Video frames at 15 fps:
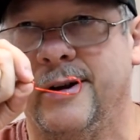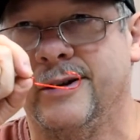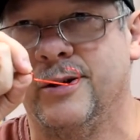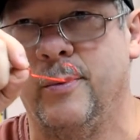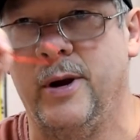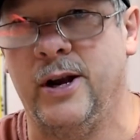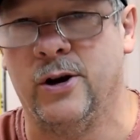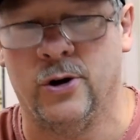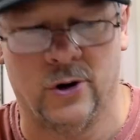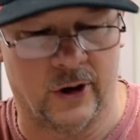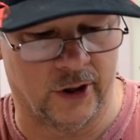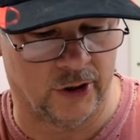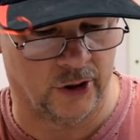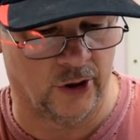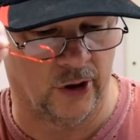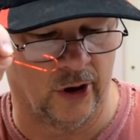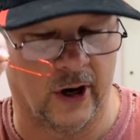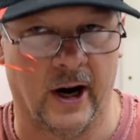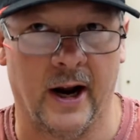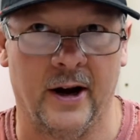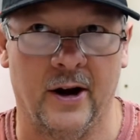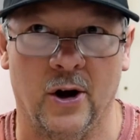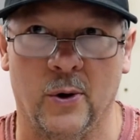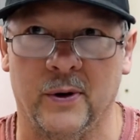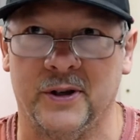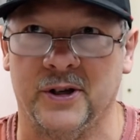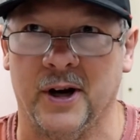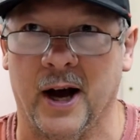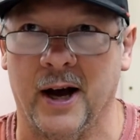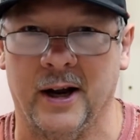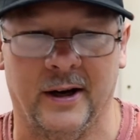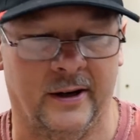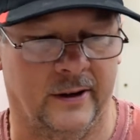To me, a hook is a hook, and I know it's not.